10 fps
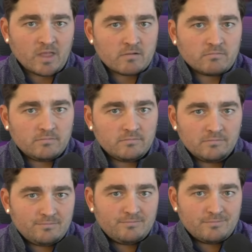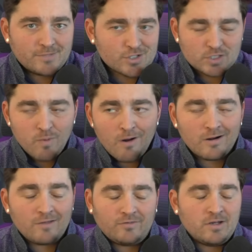they're
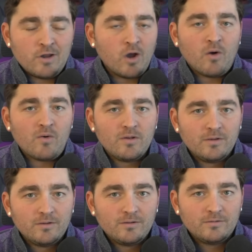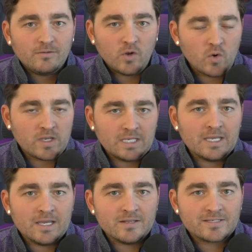smart enough to know who
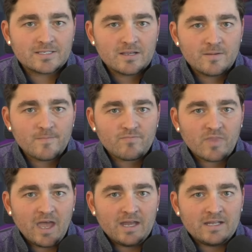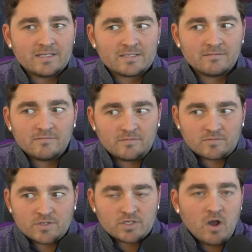he is. And it's
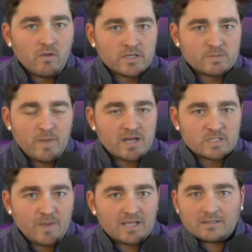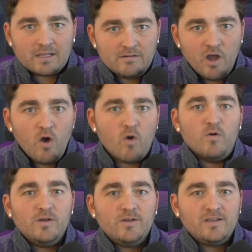just calling a spade a spade. Like they
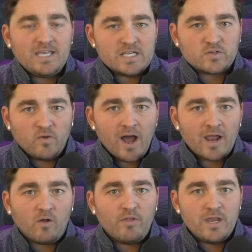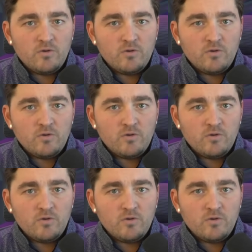know he is vile.